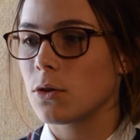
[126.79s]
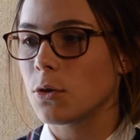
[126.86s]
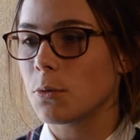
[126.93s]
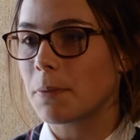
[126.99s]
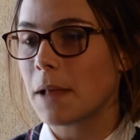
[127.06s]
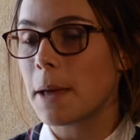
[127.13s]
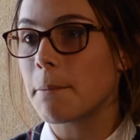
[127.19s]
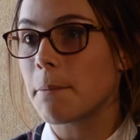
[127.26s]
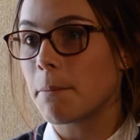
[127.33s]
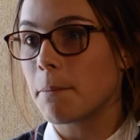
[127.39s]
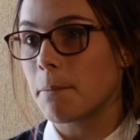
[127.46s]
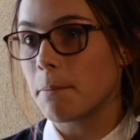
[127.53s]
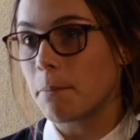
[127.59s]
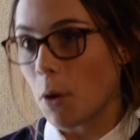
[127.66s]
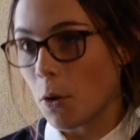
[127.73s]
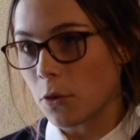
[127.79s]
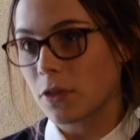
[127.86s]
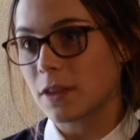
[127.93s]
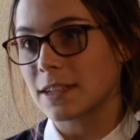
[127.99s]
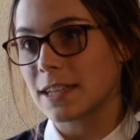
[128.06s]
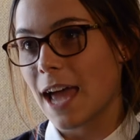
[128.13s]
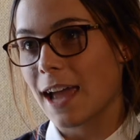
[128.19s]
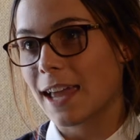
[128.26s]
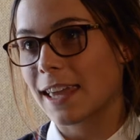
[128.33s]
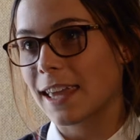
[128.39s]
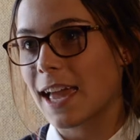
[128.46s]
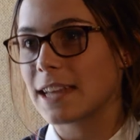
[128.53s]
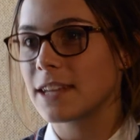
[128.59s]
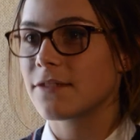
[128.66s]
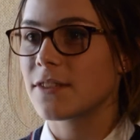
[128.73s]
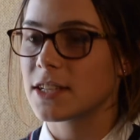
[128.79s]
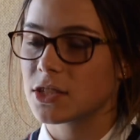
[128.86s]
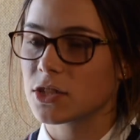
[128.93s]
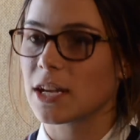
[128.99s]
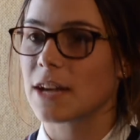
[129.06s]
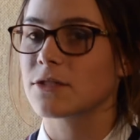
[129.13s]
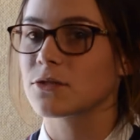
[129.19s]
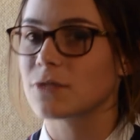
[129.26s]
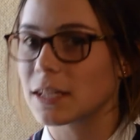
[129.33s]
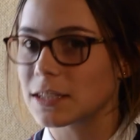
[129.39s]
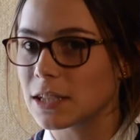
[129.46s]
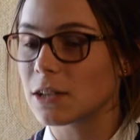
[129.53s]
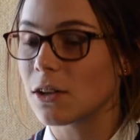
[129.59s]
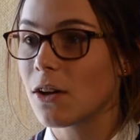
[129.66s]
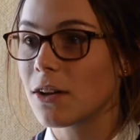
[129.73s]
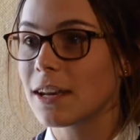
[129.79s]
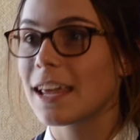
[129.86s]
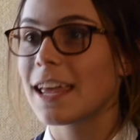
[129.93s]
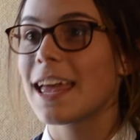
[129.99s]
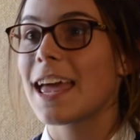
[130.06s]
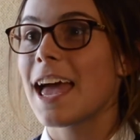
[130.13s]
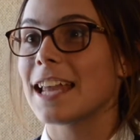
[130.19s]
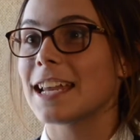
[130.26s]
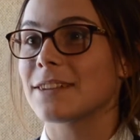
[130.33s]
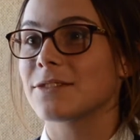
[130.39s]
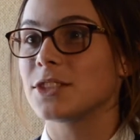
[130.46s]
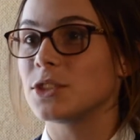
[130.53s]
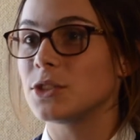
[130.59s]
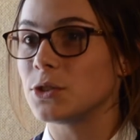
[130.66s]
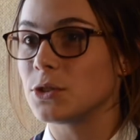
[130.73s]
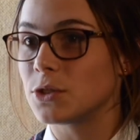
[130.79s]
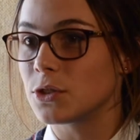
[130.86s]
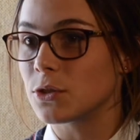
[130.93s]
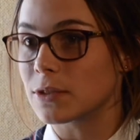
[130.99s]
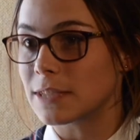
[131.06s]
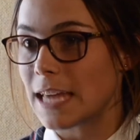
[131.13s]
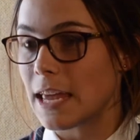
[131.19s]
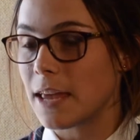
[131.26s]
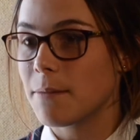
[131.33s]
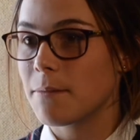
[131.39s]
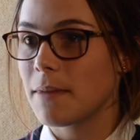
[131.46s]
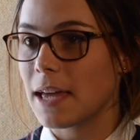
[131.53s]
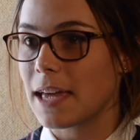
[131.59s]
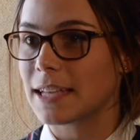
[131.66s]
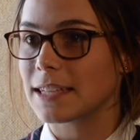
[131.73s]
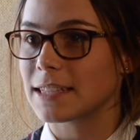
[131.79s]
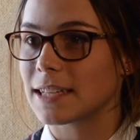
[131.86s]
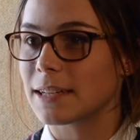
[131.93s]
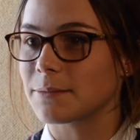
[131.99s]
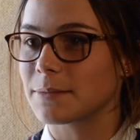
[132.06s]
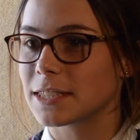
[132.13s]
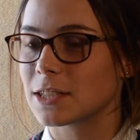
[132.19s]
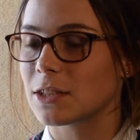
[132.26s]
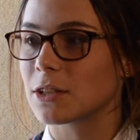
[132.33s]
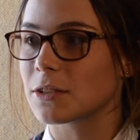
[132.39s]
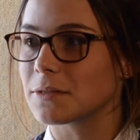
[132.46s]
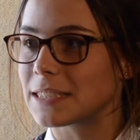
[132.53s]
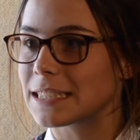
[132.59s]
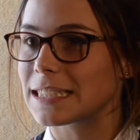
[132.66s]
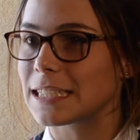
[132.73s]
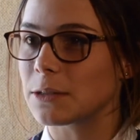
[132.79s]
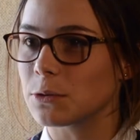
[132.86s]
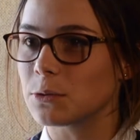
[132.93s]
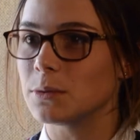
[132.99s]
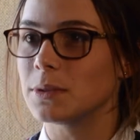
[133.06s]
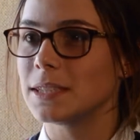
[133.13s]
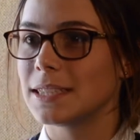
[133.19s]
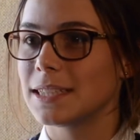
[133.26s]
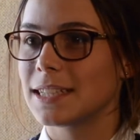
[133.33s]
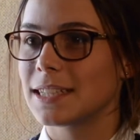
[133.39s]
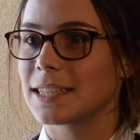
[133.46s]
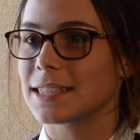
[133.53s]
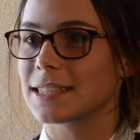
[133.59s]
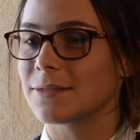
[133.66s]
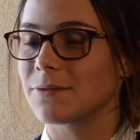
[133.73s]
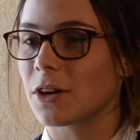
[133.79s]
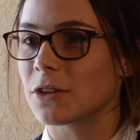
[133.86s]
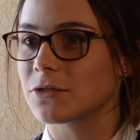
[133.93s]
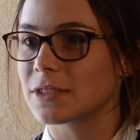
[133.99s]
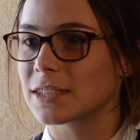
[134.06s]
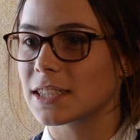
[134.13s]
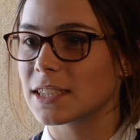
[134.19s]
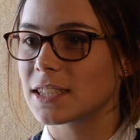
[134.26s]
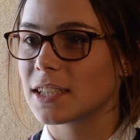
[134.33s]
play both attacking and defence, so you have to run a lot, and you have to use your team, and it's a lot of skill that's involved with it.